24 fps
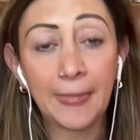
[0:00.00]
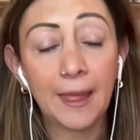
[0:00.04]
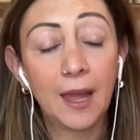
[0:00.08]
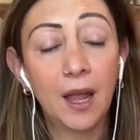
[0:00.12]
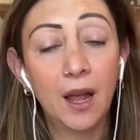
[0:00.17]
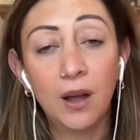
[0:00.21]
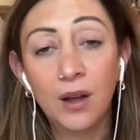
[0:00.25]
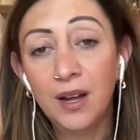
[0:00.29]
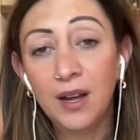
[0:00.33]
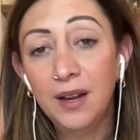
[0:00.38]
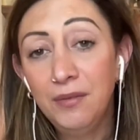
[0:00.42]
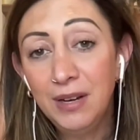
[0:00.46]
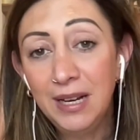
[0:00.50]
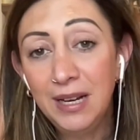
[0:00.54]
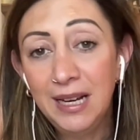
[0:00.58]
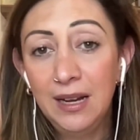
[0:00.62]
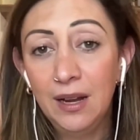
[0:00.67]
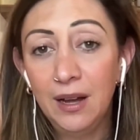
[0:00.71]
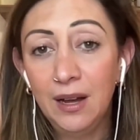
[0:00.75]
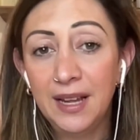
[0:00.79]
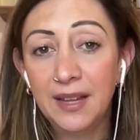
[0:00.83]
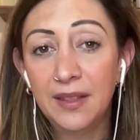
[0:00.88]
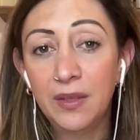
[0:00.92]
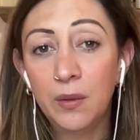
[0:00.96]
I really
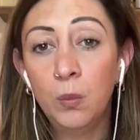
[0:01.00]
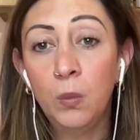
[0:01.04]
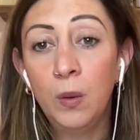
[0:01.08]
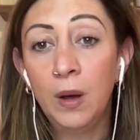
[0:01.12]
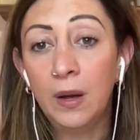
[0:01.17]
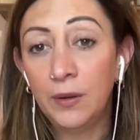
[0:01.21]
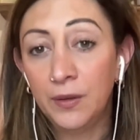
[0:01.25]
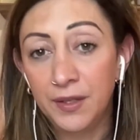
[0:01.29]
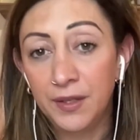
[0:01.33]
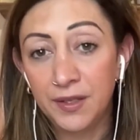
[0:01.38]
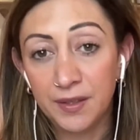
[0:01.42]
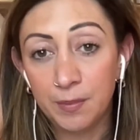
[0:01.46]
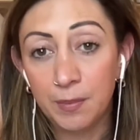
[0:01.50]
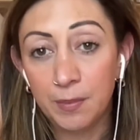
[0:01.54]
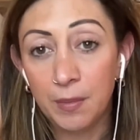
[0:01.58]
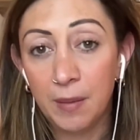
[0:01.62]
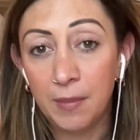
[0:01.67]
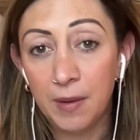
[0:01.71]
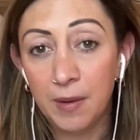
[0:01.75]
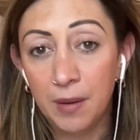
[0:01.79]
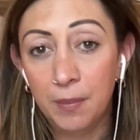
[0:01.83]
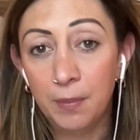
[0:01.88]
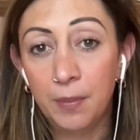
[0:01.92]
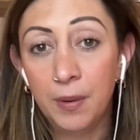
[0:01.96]
like the Wellness
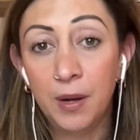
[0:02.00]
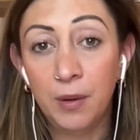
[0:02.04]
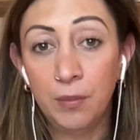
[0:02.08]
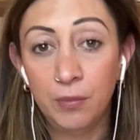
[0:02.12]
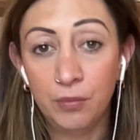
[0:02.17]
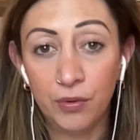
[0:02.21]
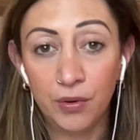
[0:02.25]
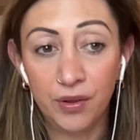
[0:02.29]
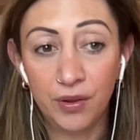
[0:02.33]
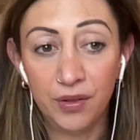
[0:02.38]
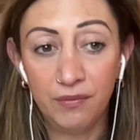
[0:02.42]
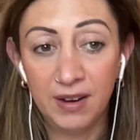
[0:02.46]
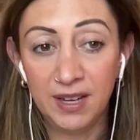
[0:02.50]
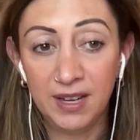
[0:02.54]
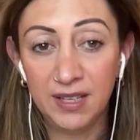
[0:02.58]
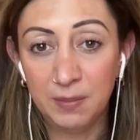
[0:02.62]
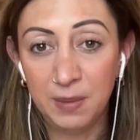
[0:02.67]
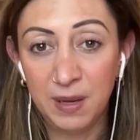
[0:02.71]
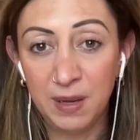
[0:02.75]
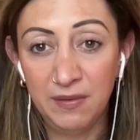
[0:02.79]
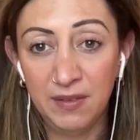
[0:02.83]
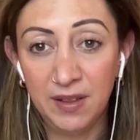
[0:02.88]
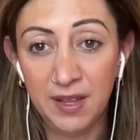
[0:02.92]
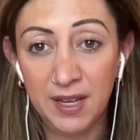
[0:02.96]
Mama bone broth
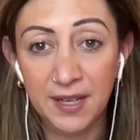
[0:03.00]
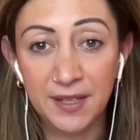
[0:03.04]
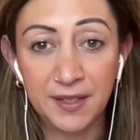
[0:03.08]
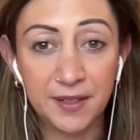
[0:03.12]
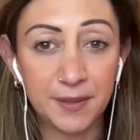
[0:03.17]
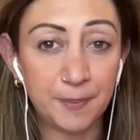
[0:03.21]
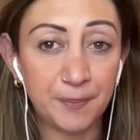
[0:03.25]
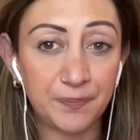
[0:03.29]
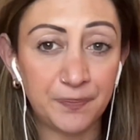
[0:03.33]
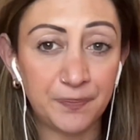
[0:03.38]
recipe for this.